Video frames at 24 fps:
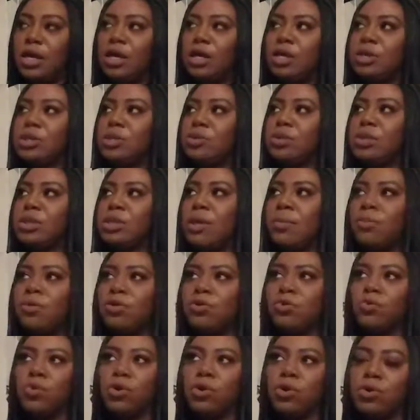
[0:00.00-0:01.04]
So some of the
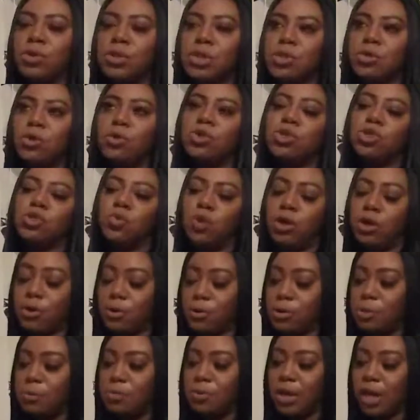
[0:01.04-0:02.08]
roles social
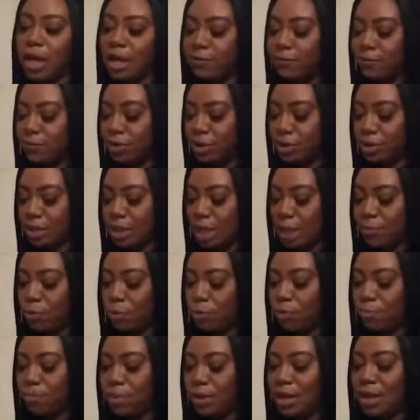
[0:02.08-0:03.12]
workers play, for example,
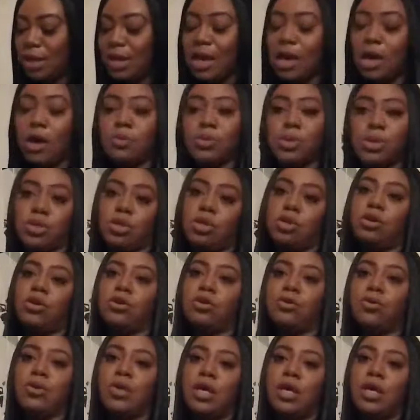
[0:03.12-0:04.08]
would be a counselor,